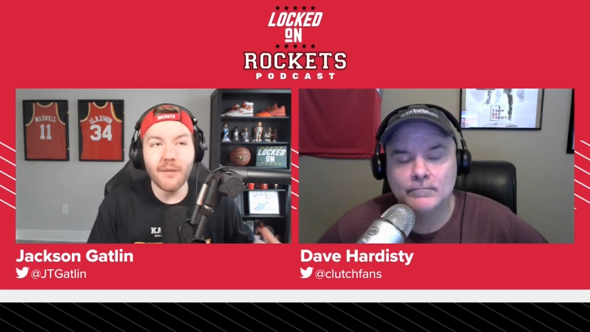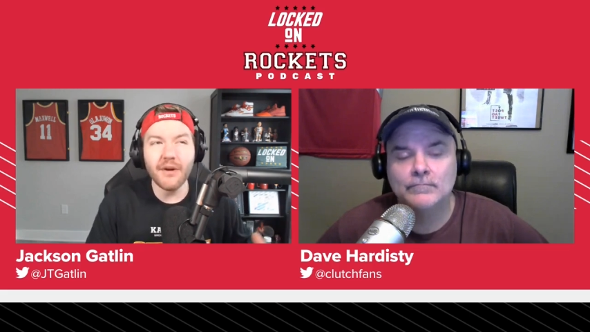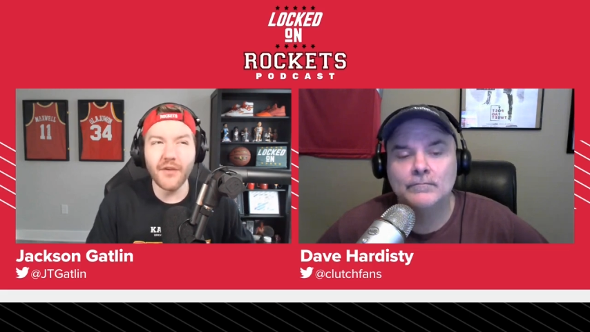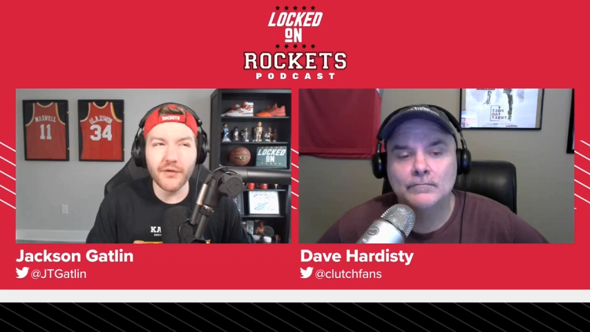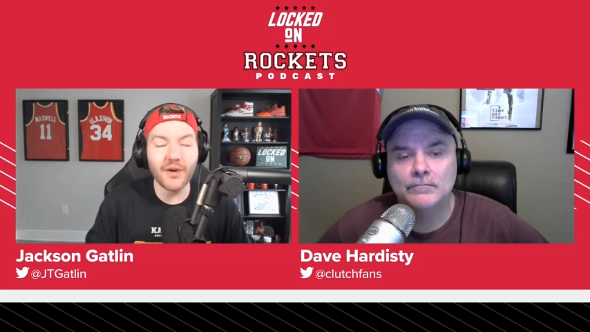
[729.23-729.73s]

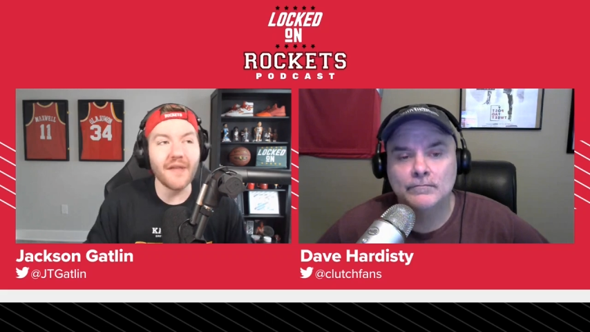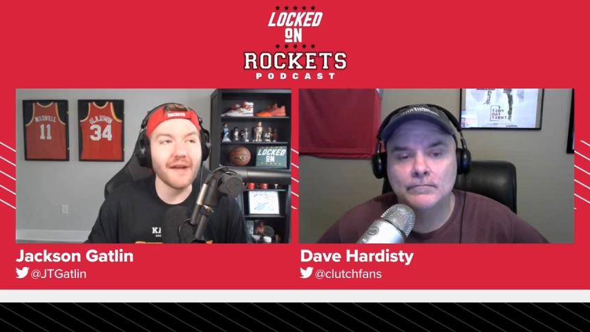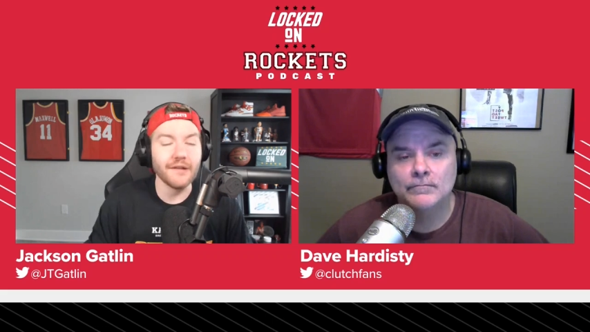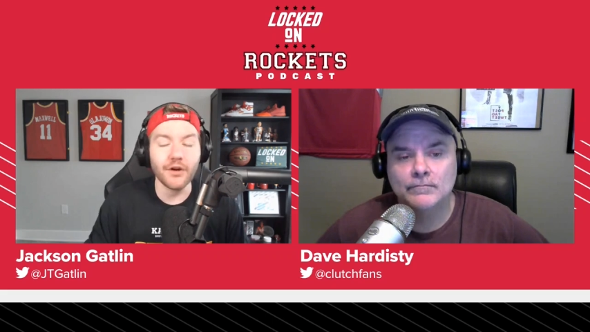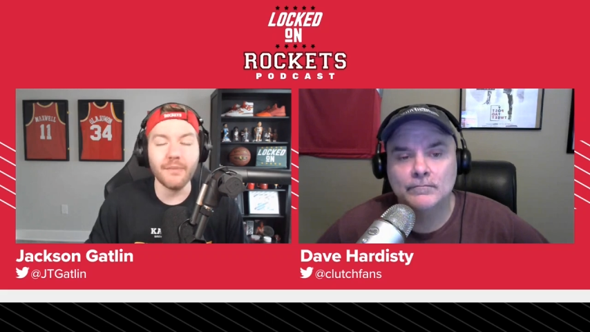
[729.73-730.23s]
Speaker 1: but he's also got
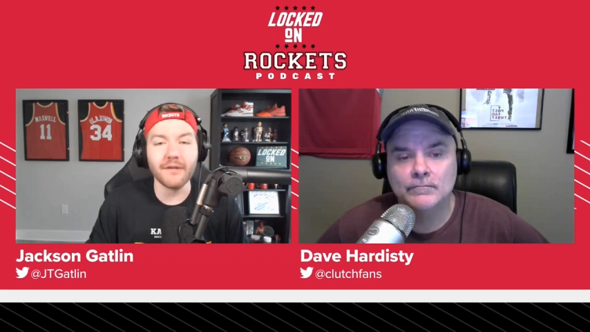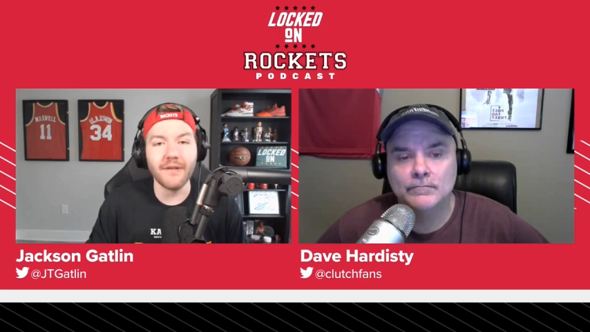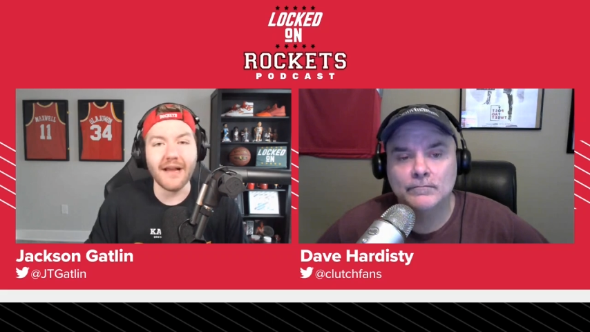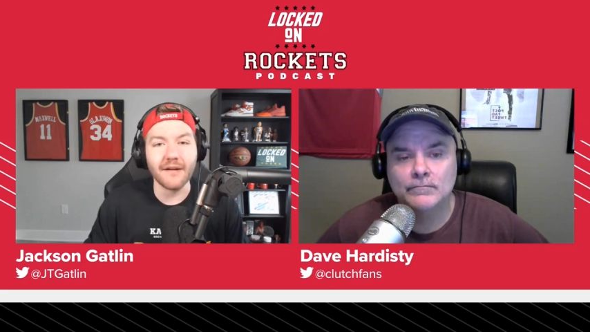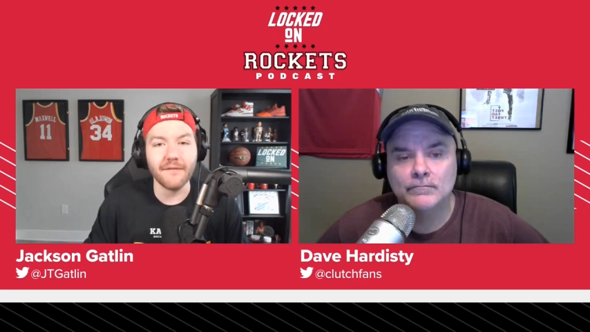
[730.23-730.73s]
that little bit of
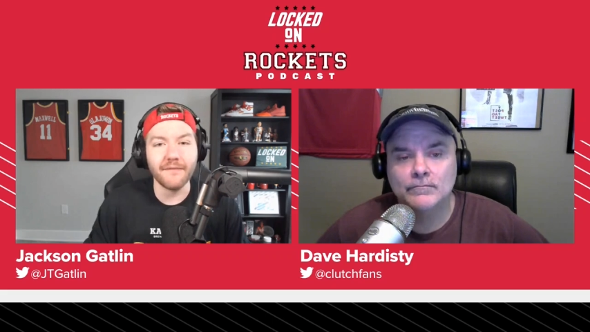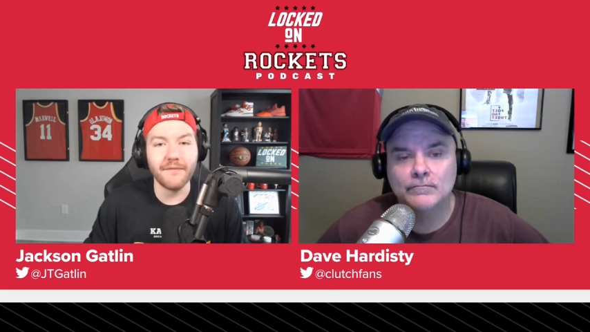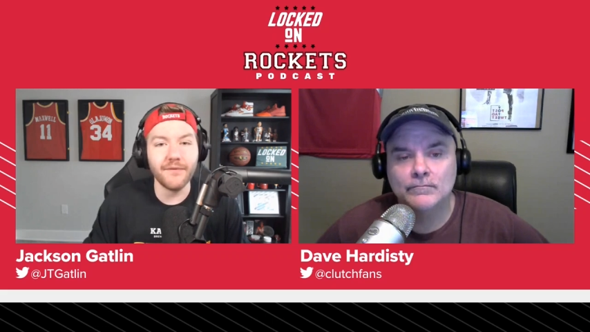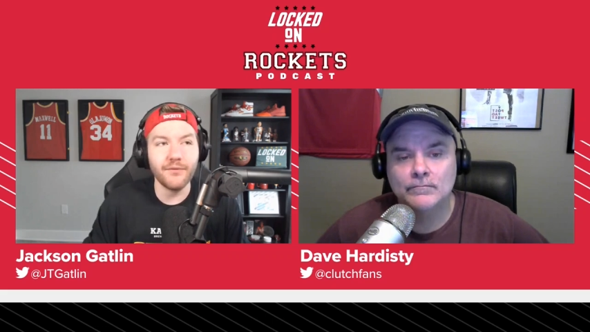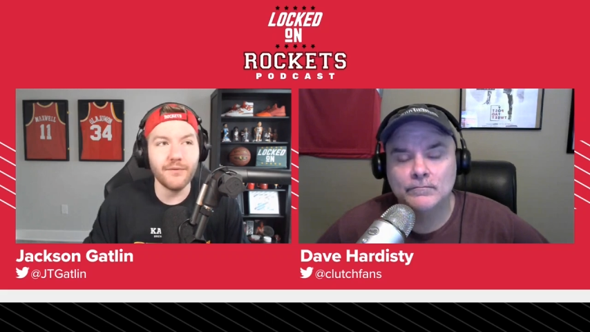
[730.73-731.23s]
like
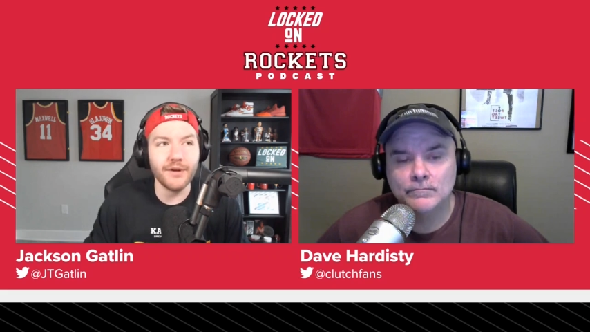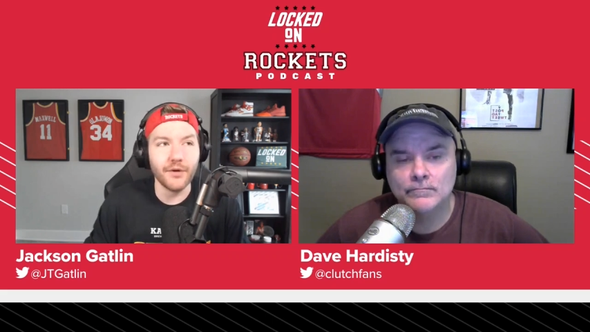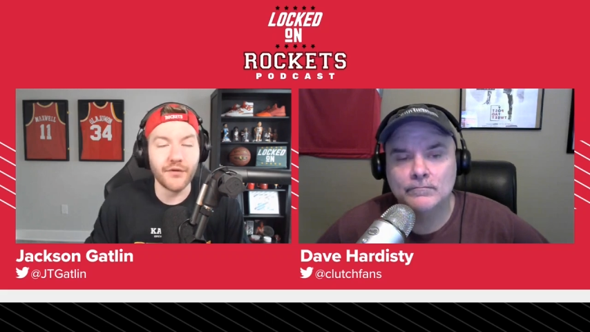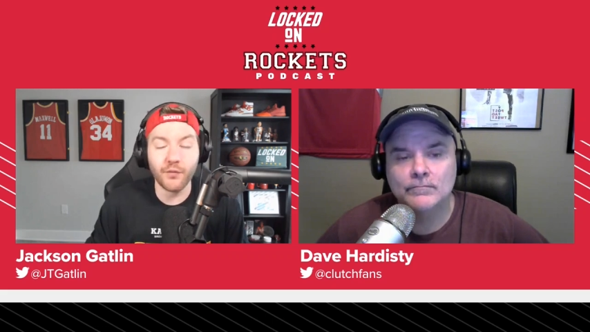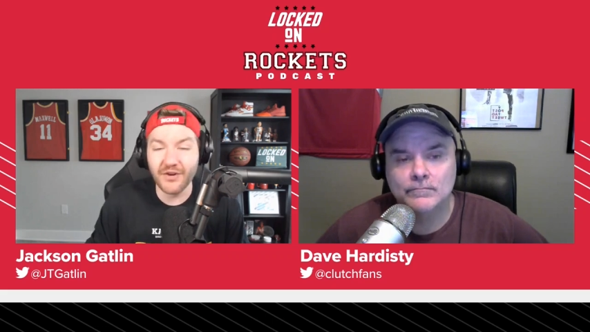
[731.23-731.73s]
you
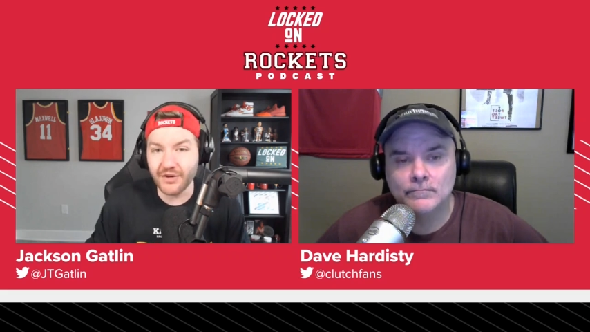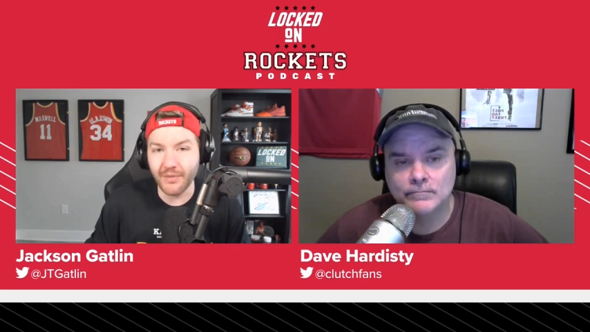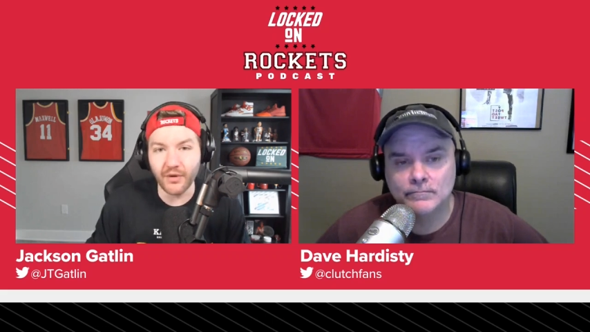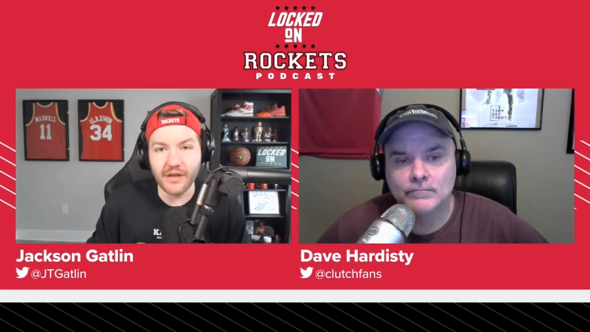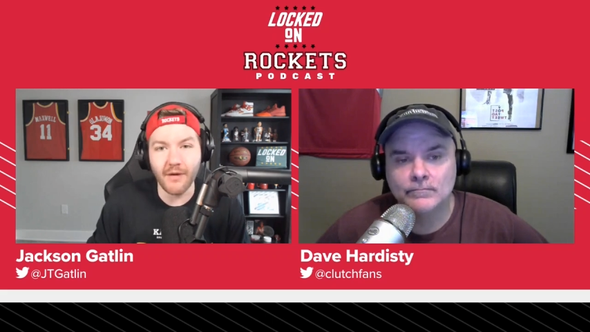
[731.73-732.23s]
know
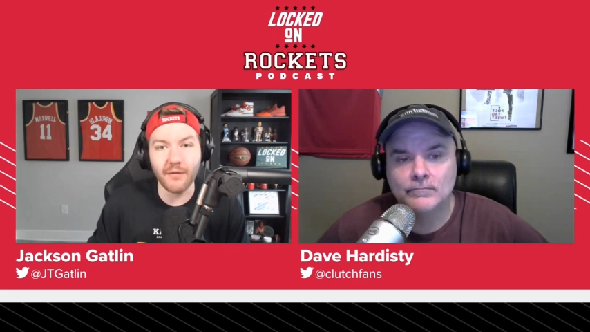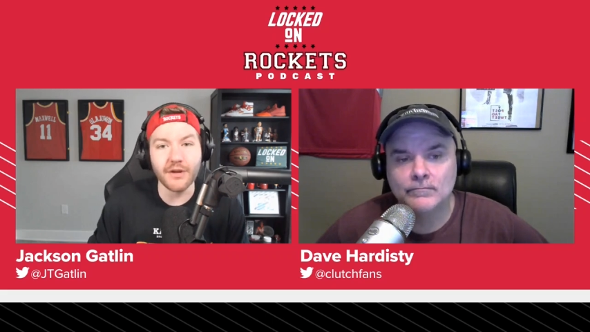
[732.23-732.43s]
switchability, right?